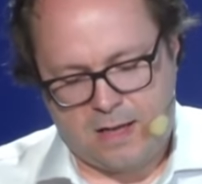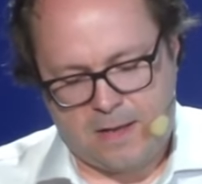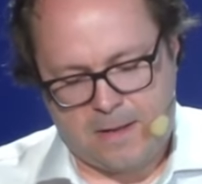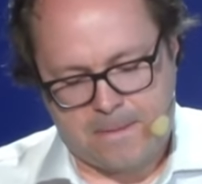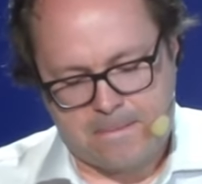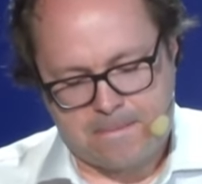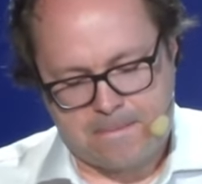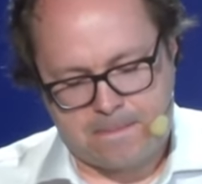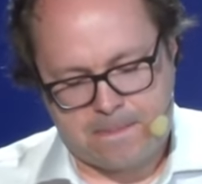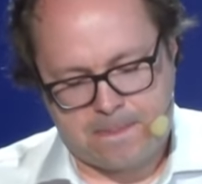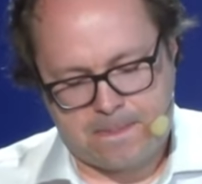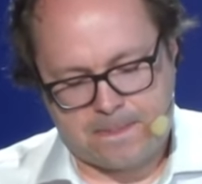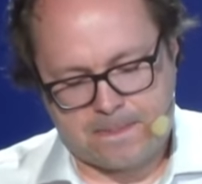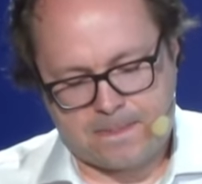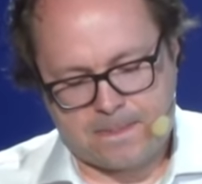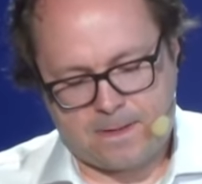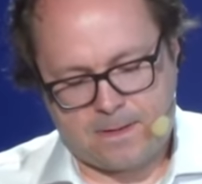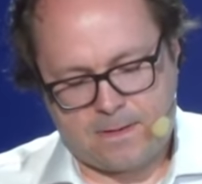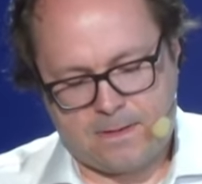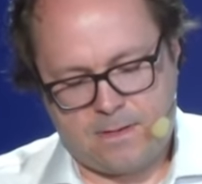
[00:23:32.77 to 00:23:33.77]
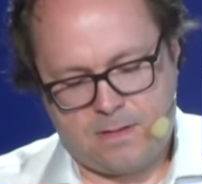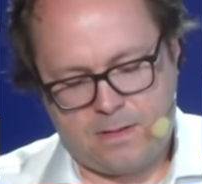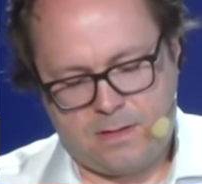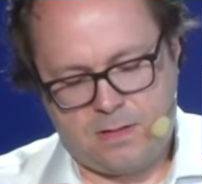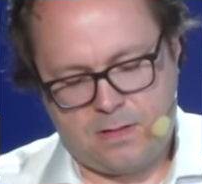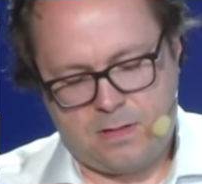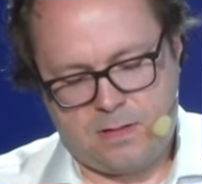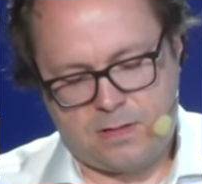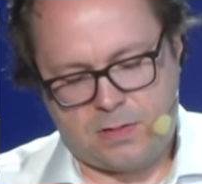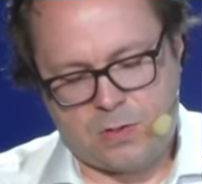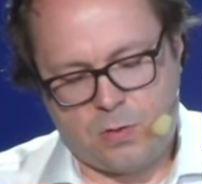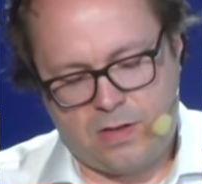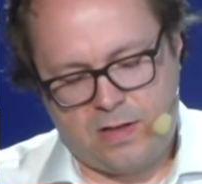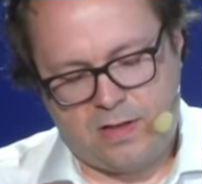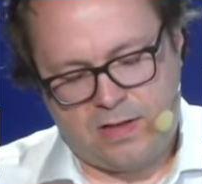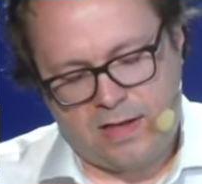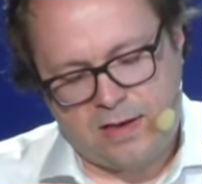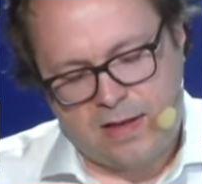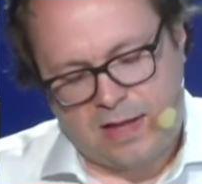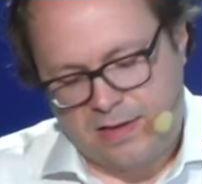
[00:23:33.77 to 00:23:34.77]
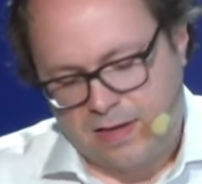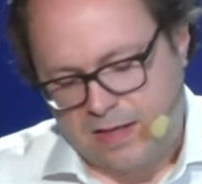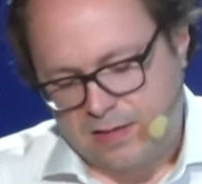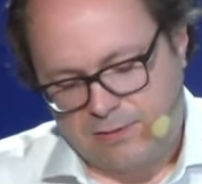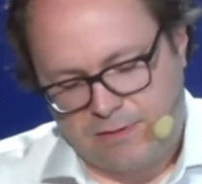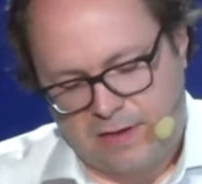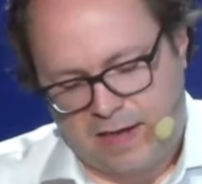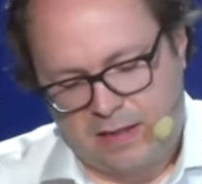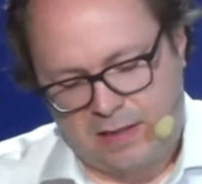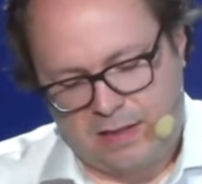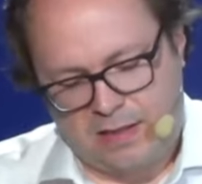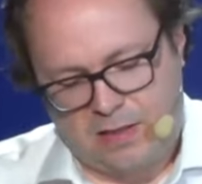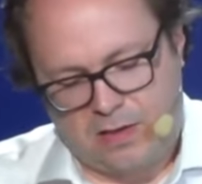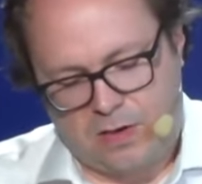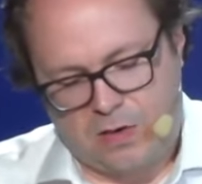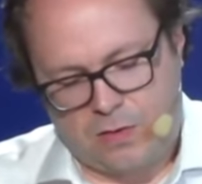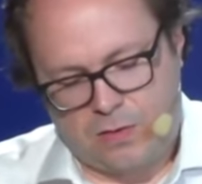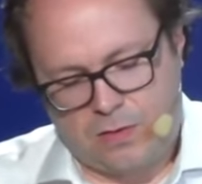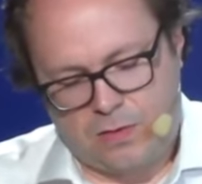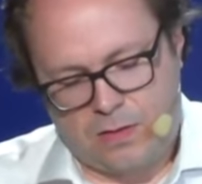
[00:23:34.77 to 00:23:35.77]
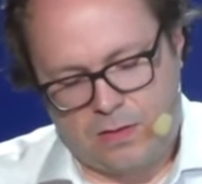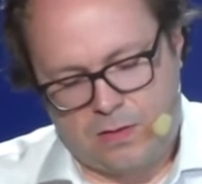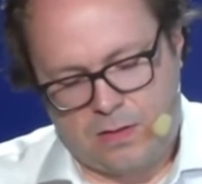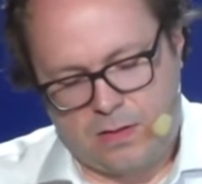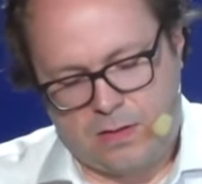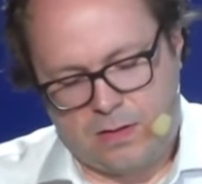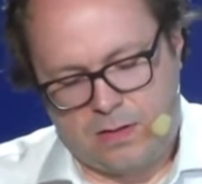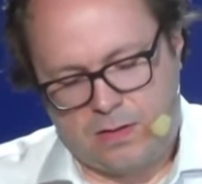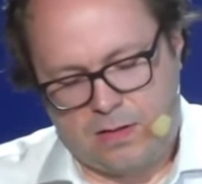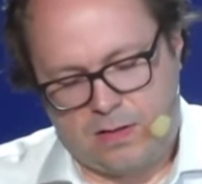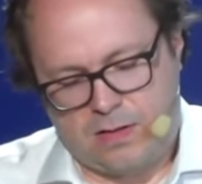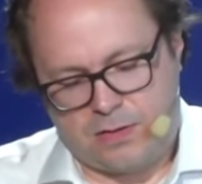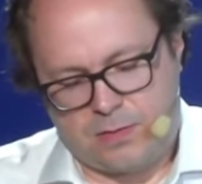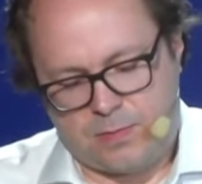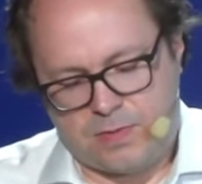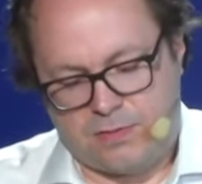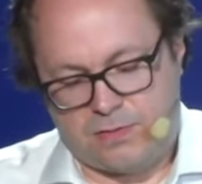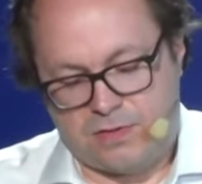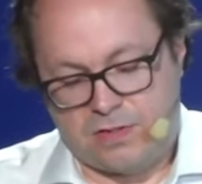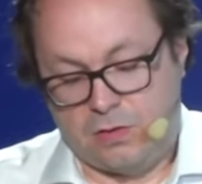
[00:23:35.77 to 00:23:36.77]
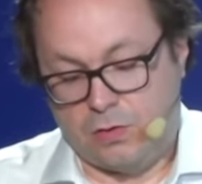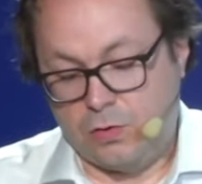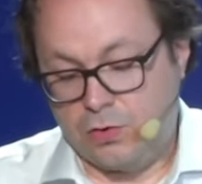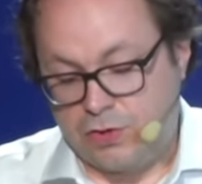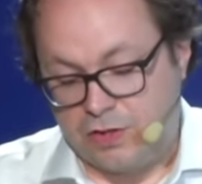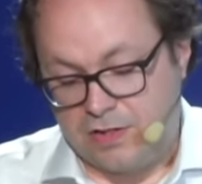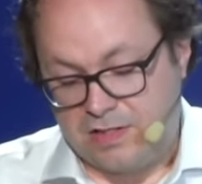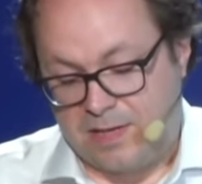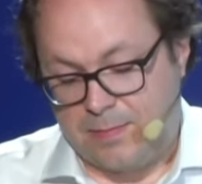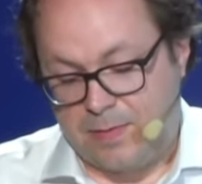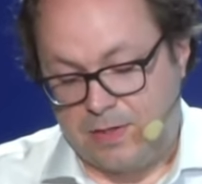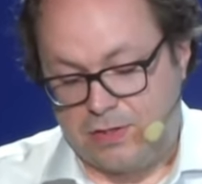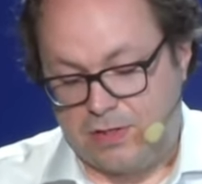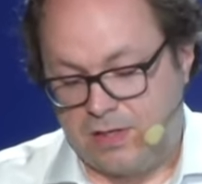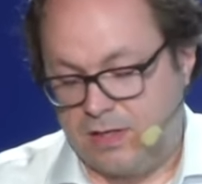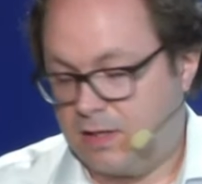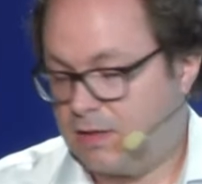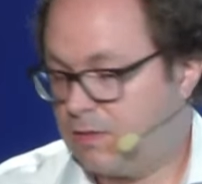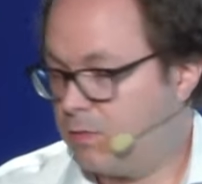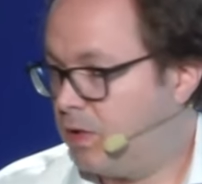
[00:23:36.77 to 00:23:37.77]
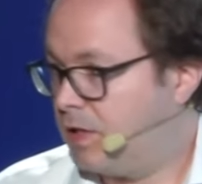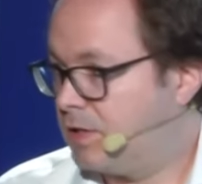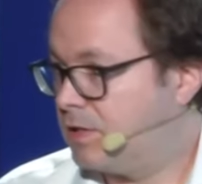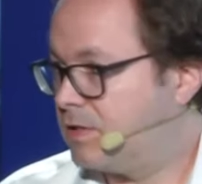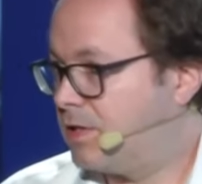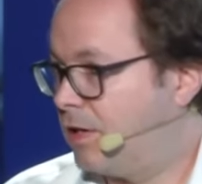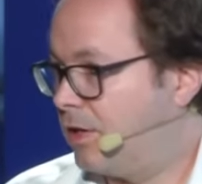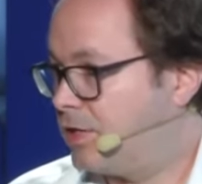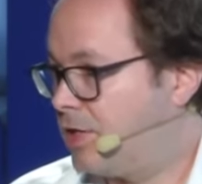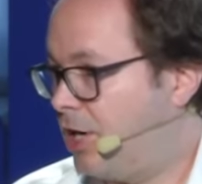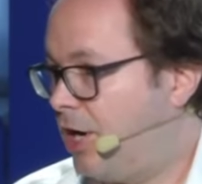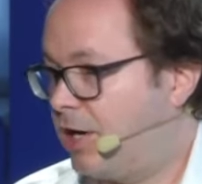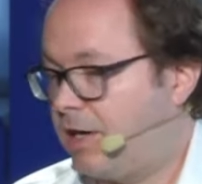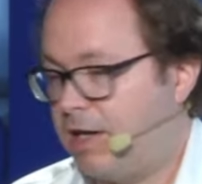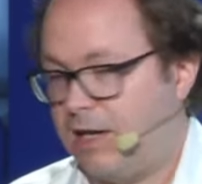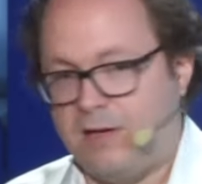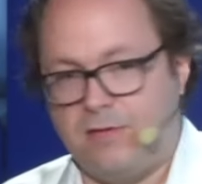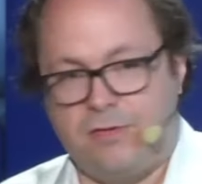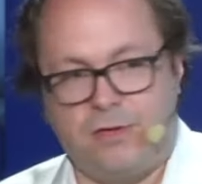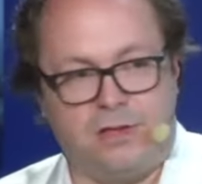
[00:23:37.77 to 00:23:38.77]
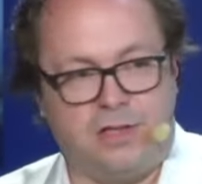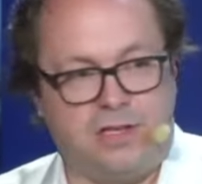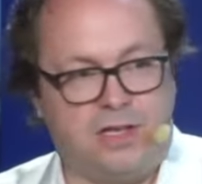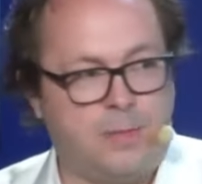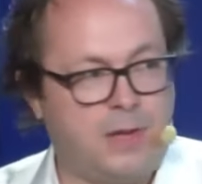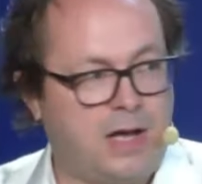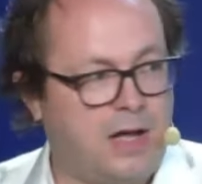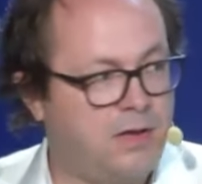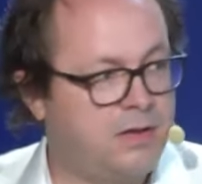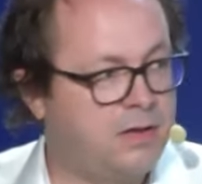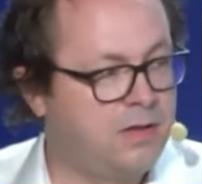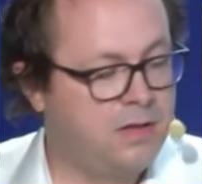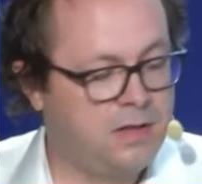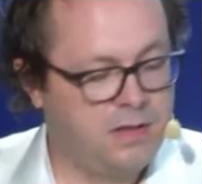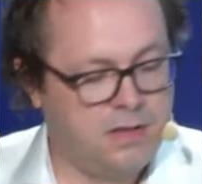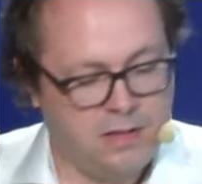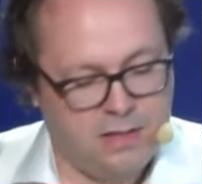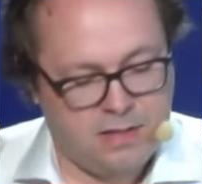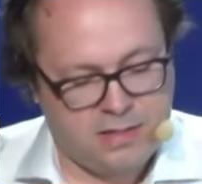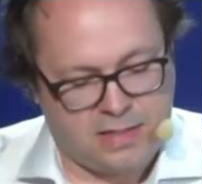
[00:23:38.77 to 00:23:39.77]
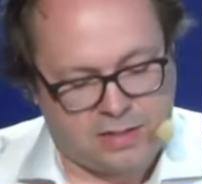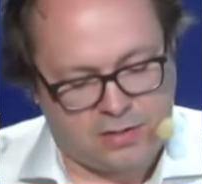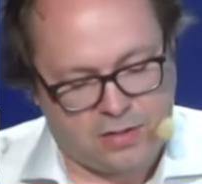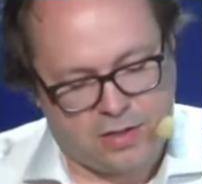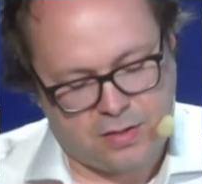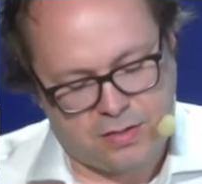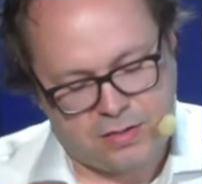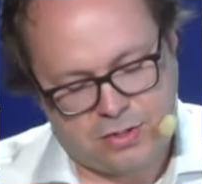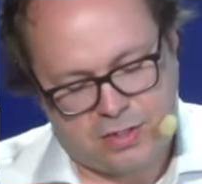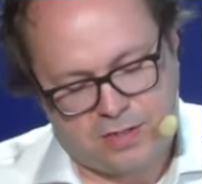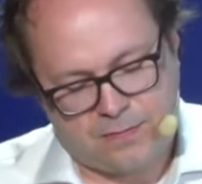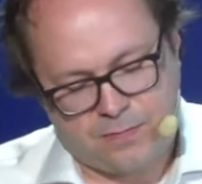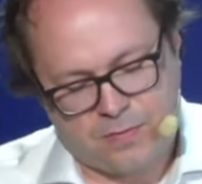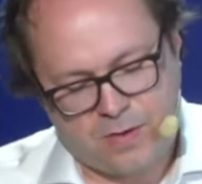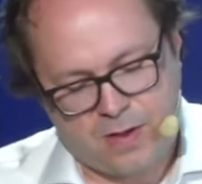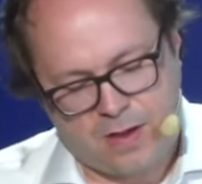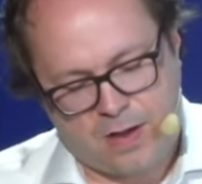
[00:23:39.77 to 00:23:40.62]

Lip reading: So and then I think, as finally, you know, in terms of solutions, I mentioned that we could start talking differently about technology.